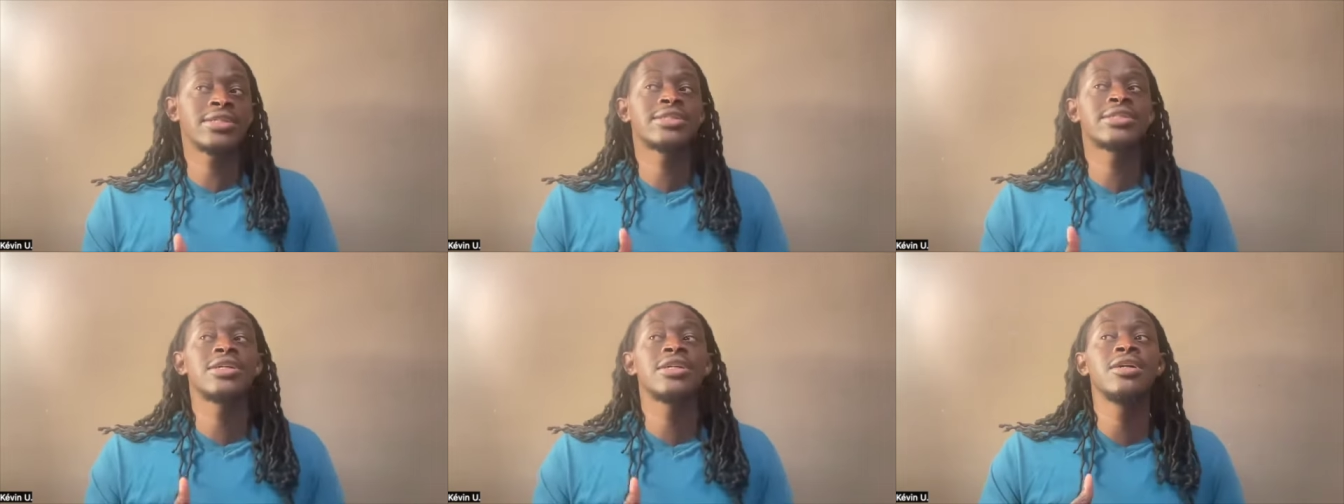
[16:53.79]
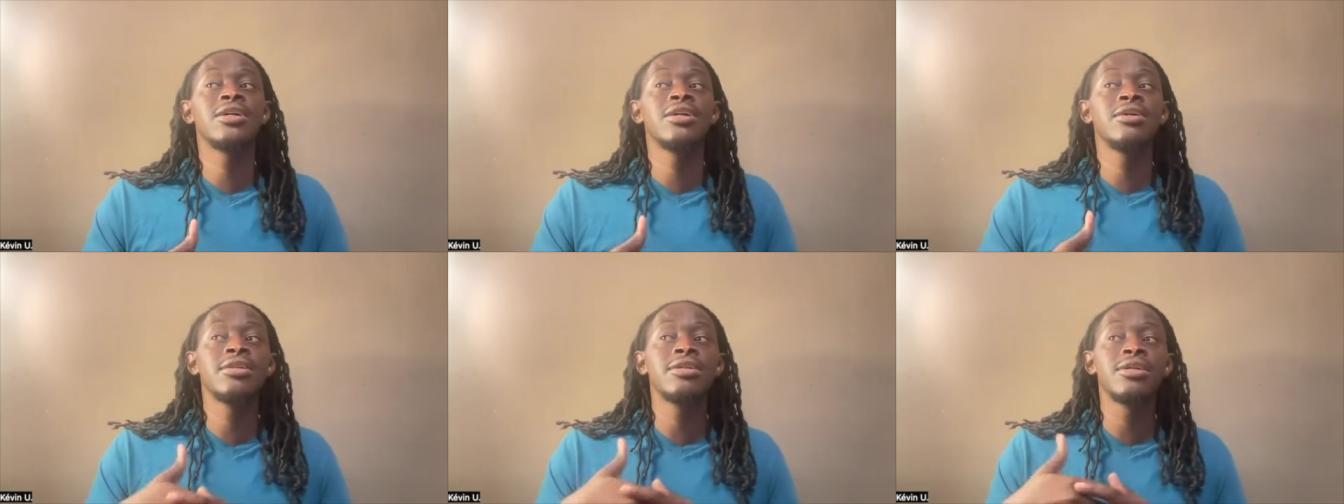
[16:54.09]

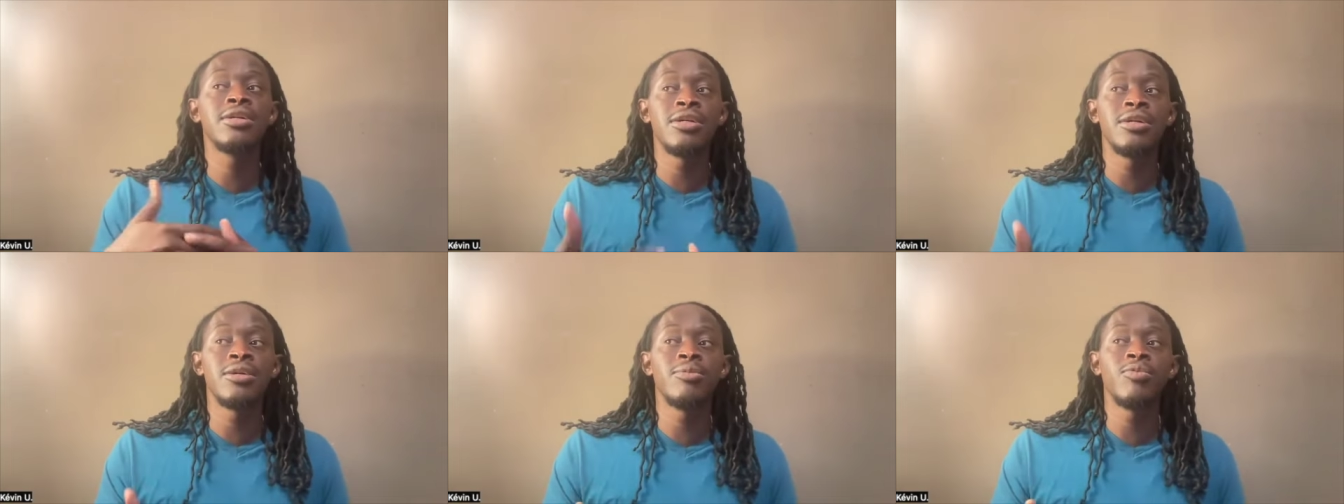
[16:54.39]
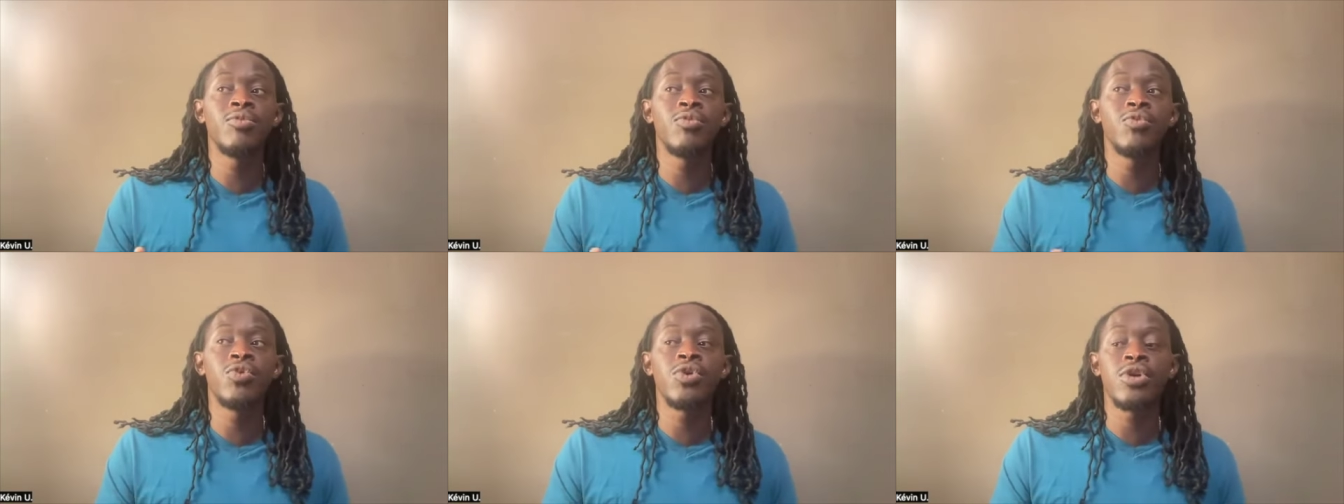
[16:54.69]
tell them
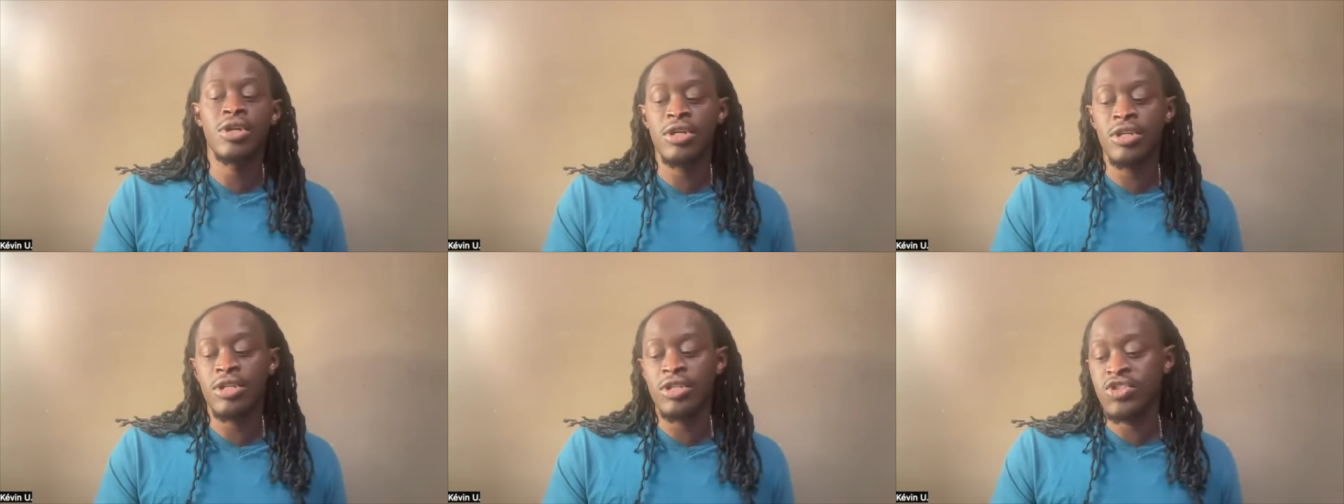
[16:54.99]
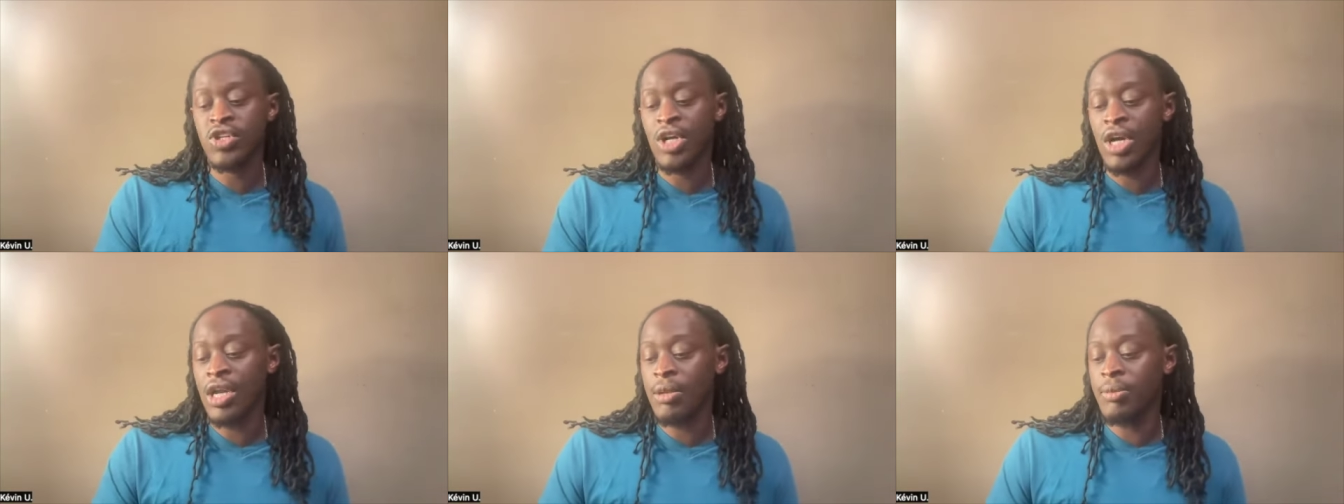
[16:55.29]
we're gonna
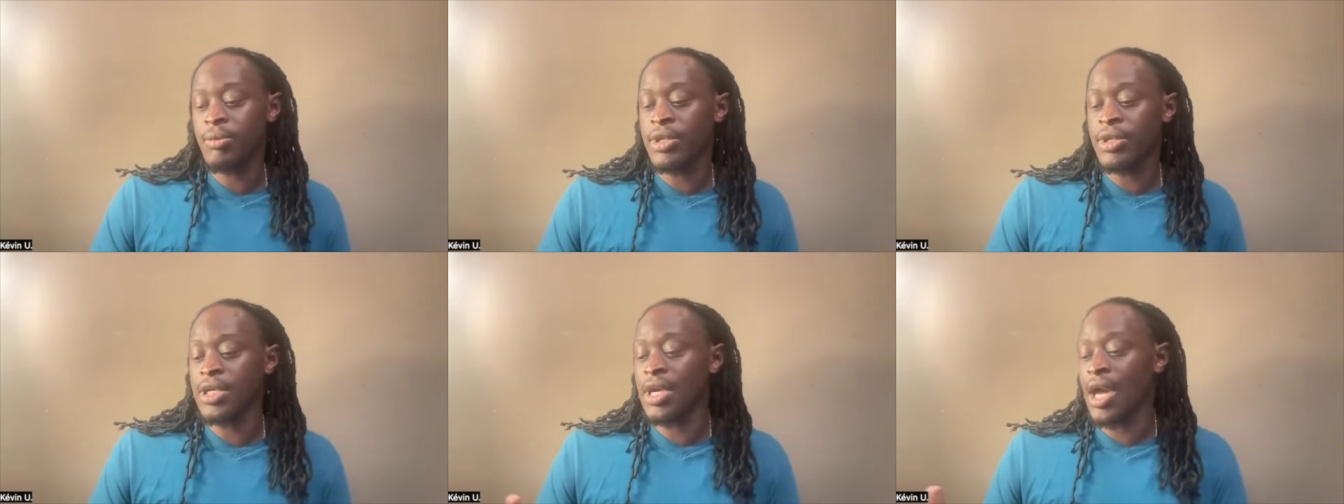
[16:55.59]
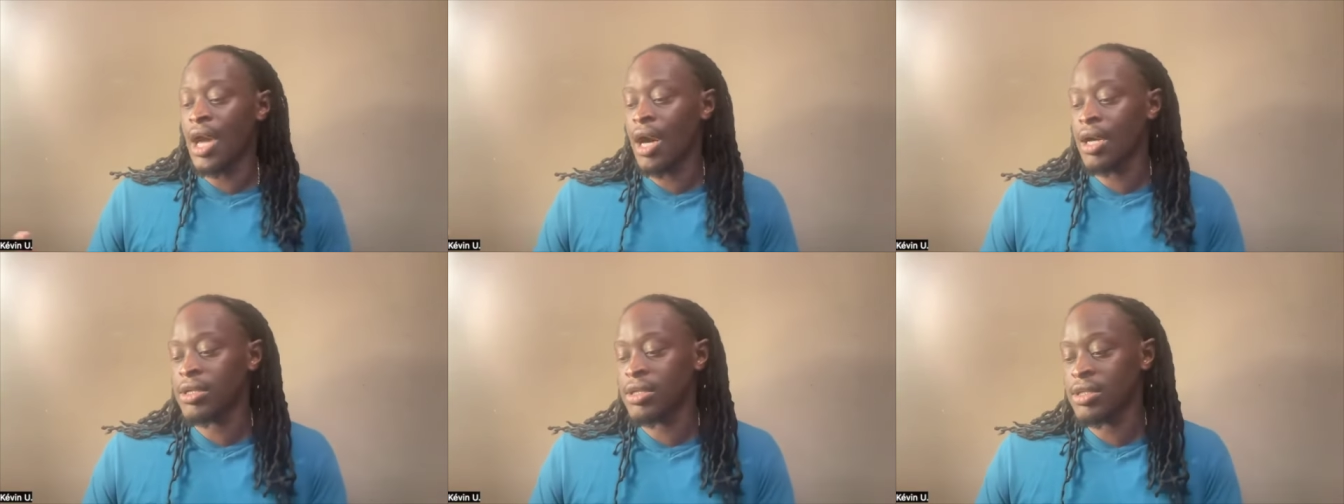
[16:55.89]
try to be
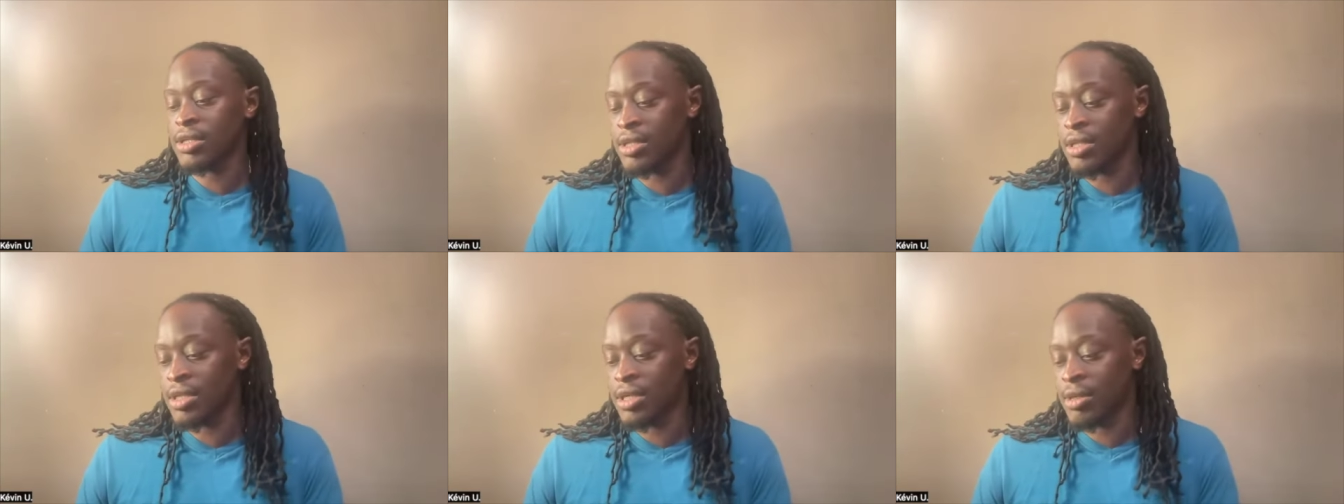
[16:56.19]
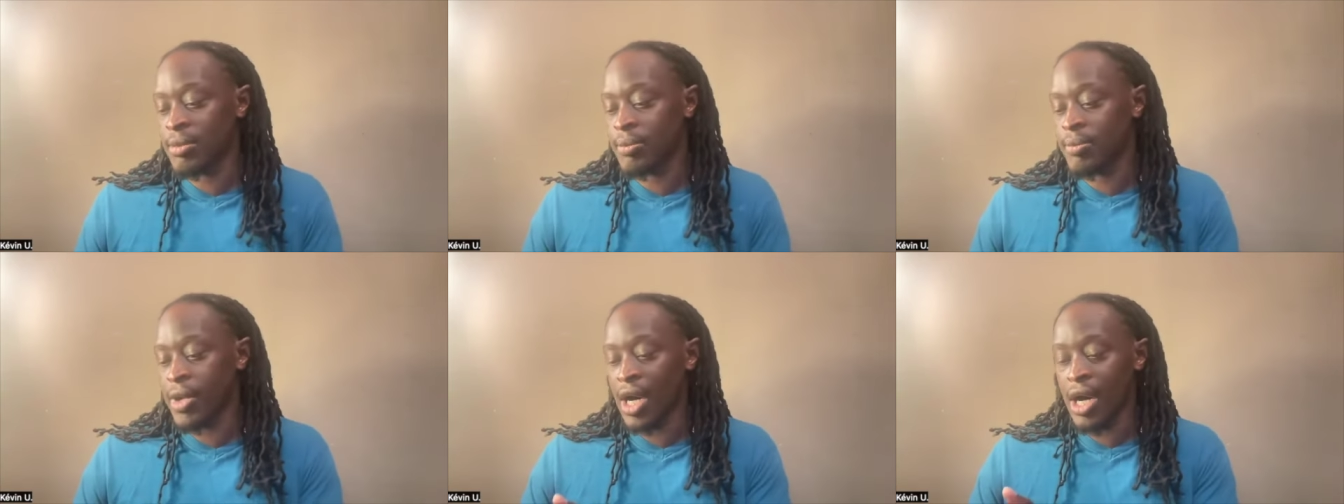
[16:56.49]
out of there
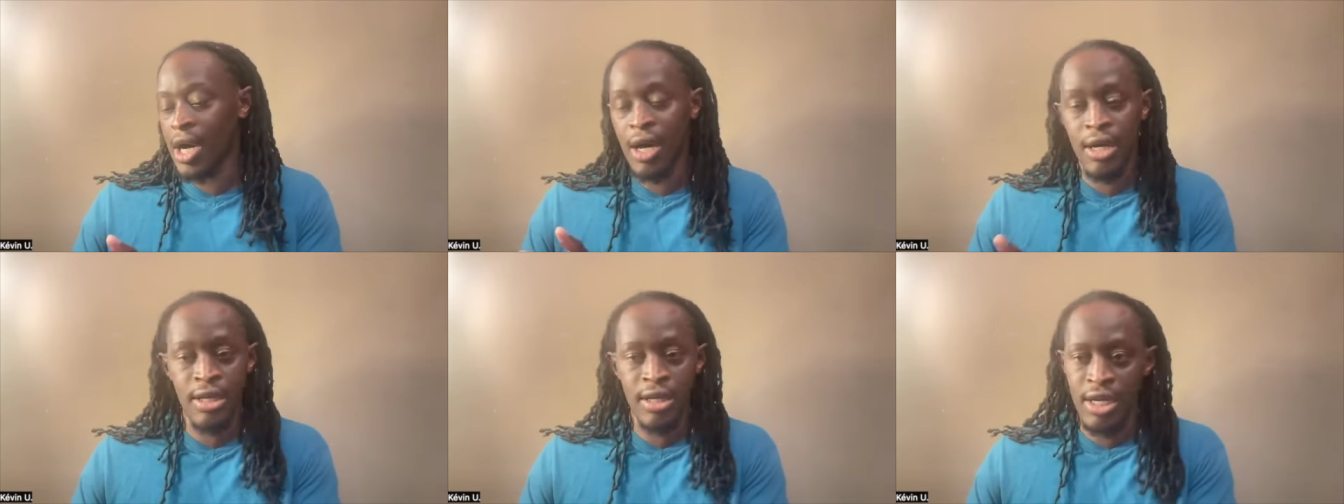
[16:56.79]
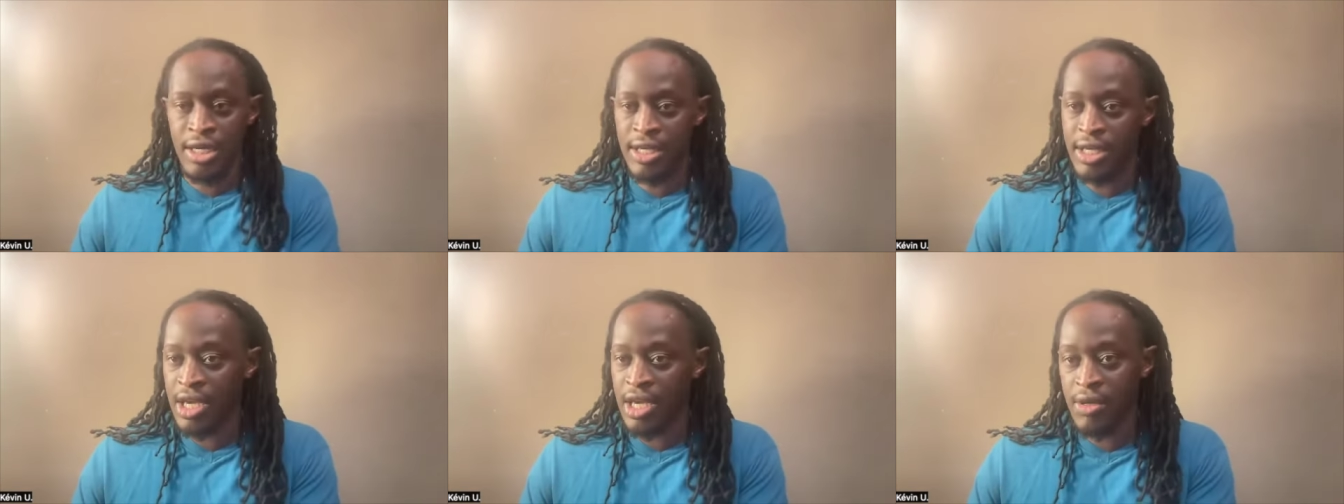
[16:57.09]
by and I
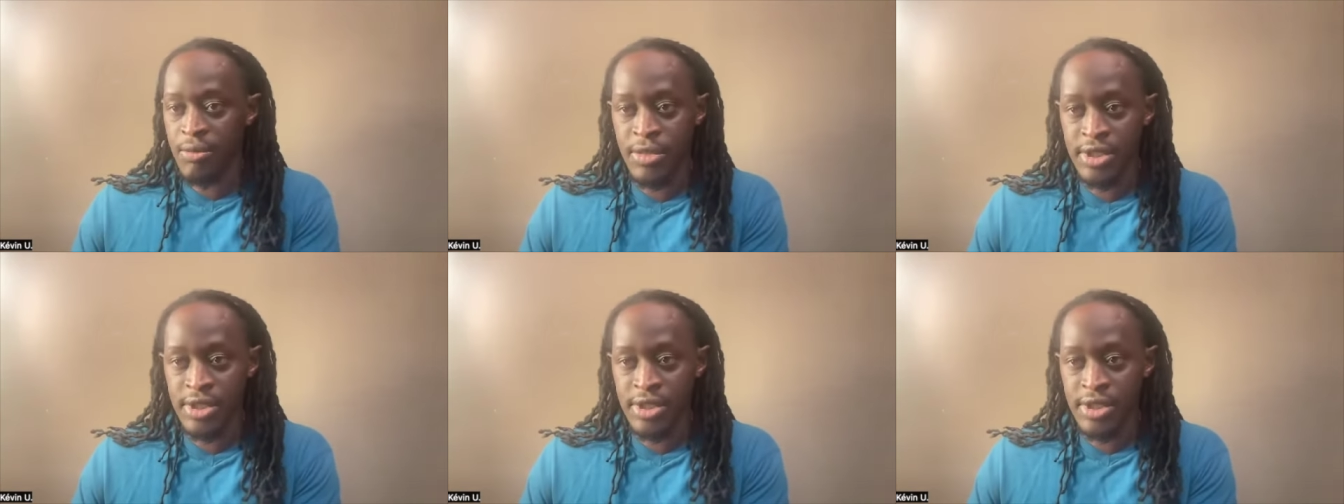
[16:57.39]
gave him a